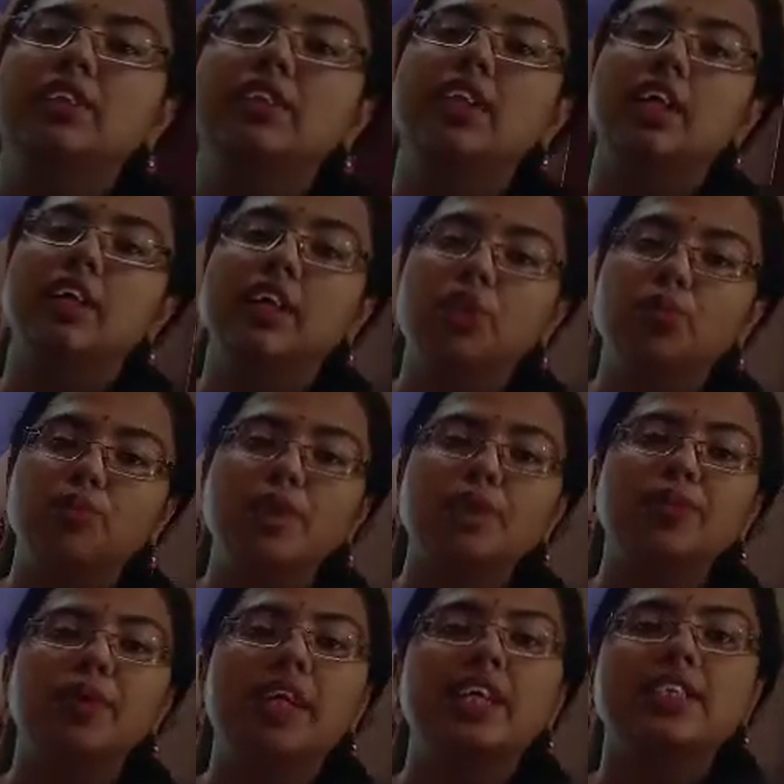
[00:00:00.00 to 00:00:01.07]
the
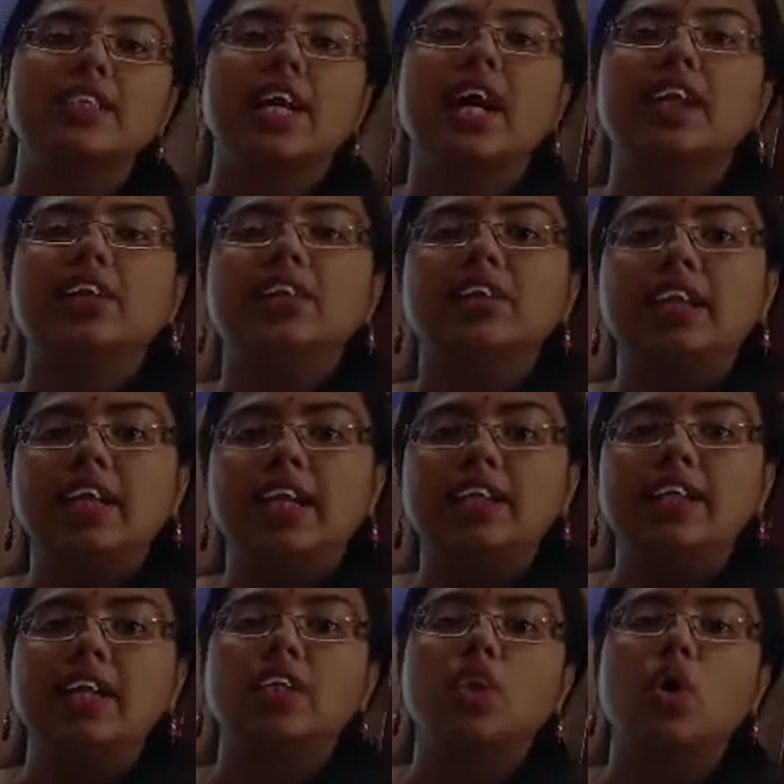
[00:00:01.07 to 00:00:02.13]
human beings are
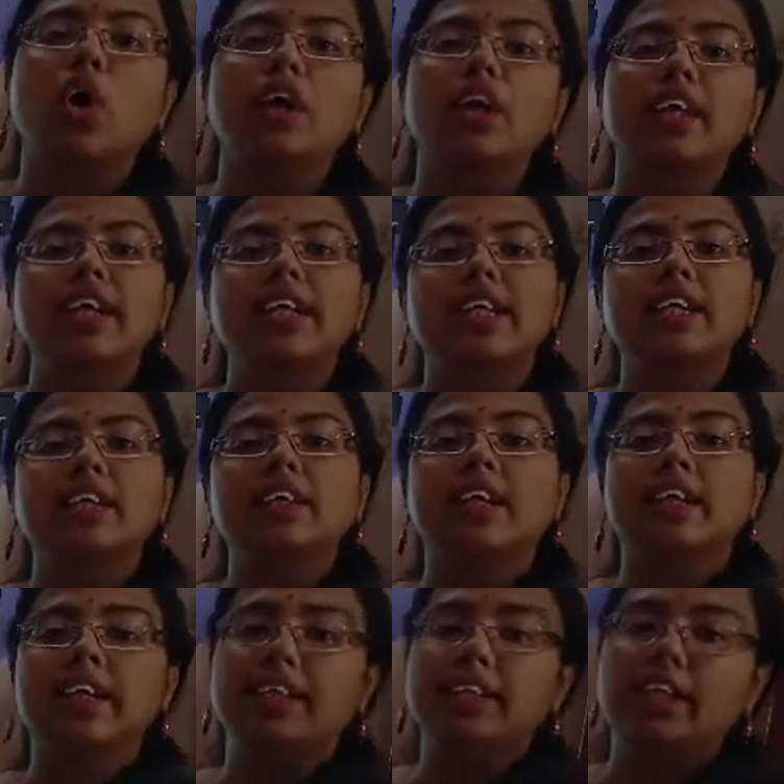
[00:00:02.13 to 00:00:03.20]
related or
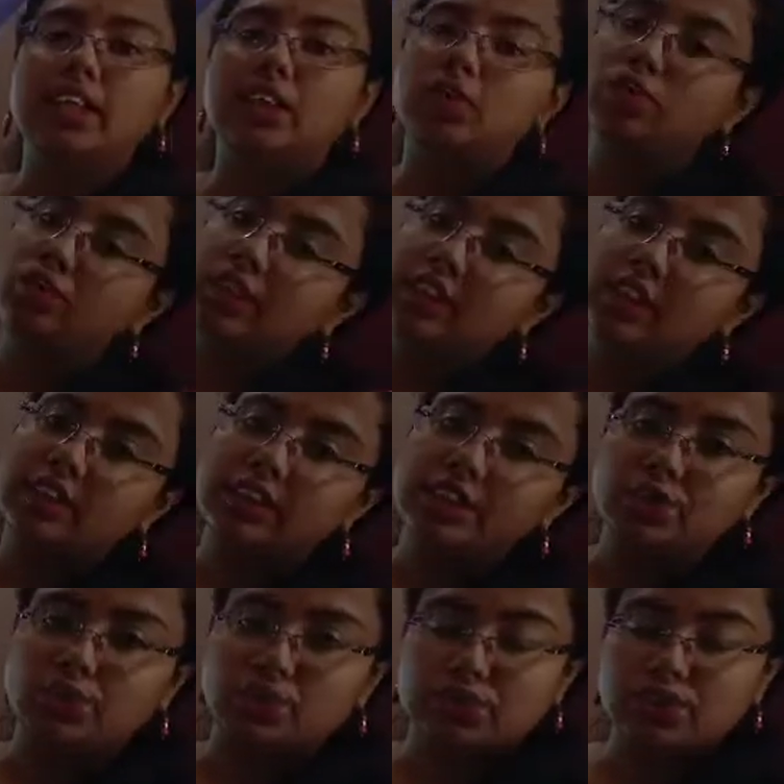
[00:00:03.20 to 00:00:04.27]
interconnected with the
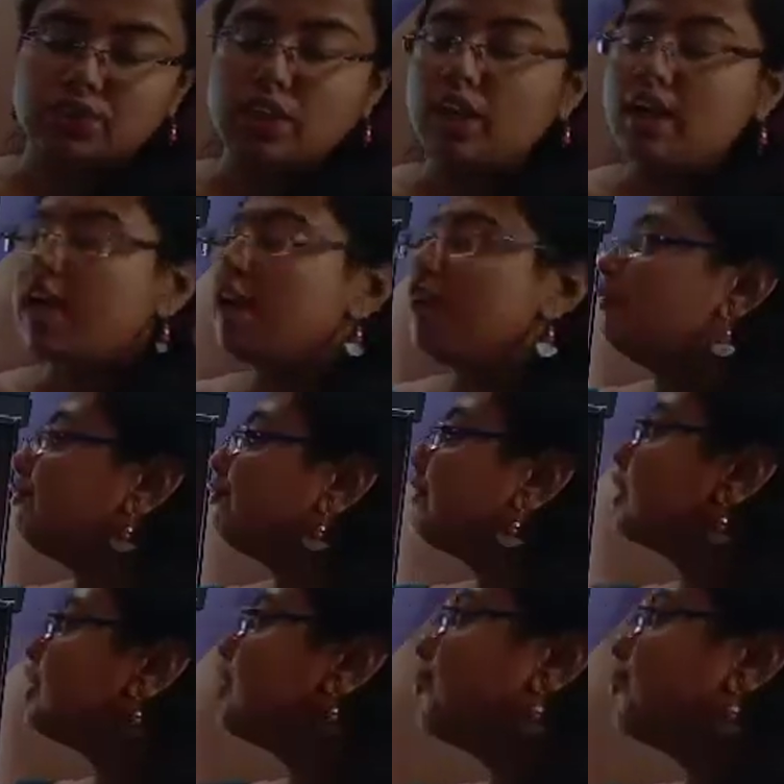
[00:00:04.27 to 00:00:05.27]
resource. First